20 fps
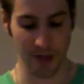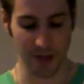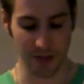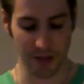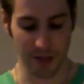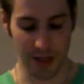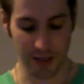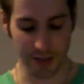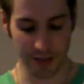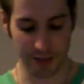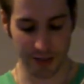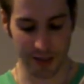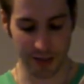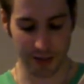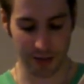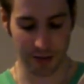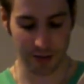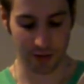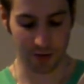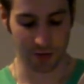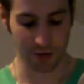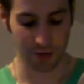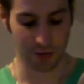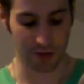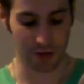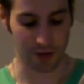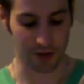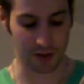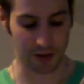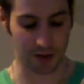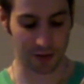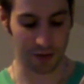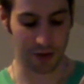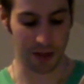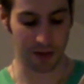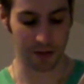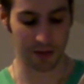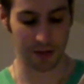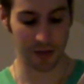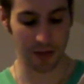The undertaker, true to his
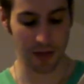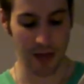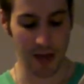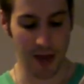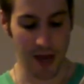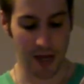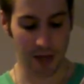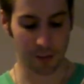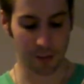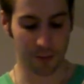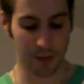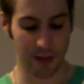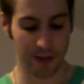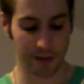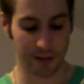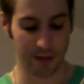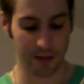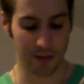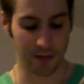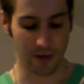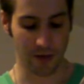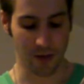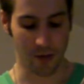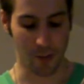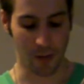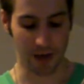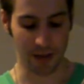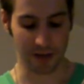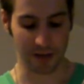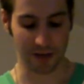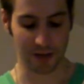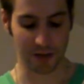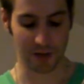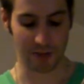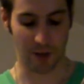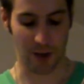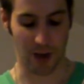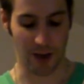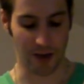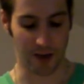craft, had made the best
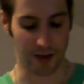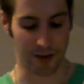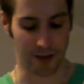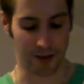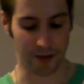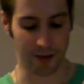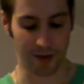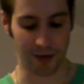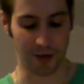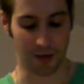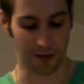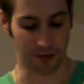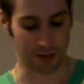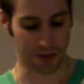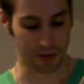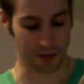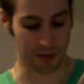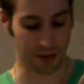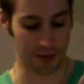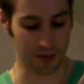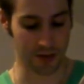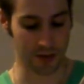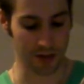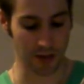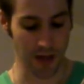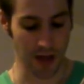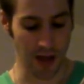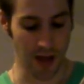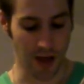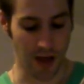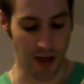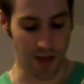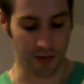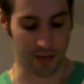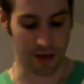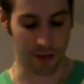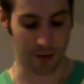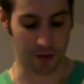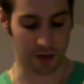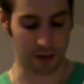display he could of his goods, and
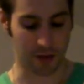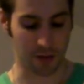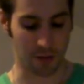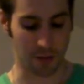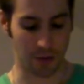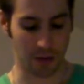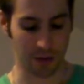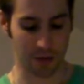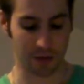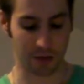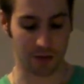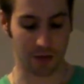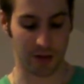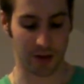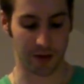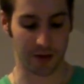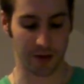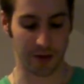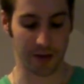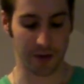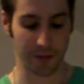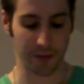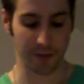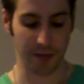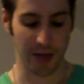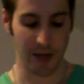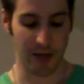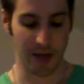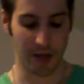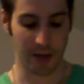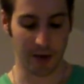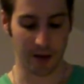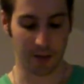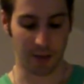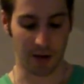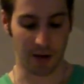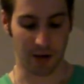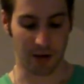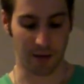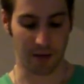there was a mortuary air
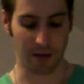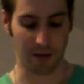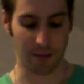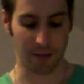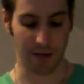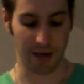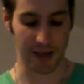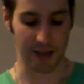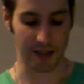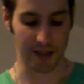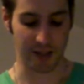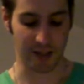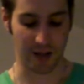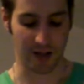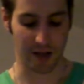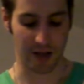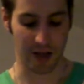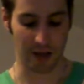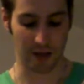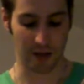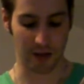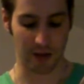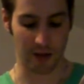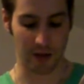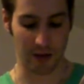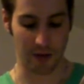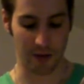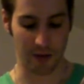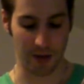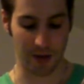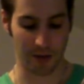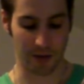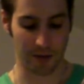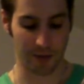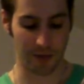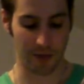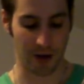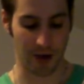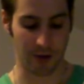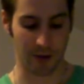about the place that lowered
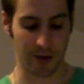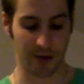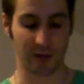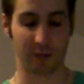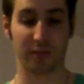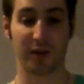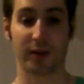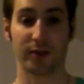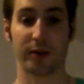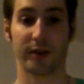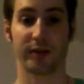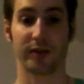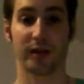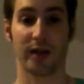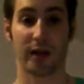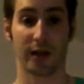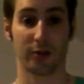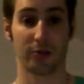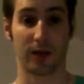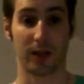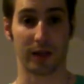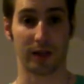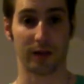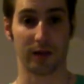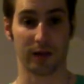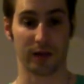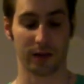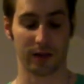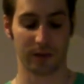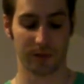our spirits at once.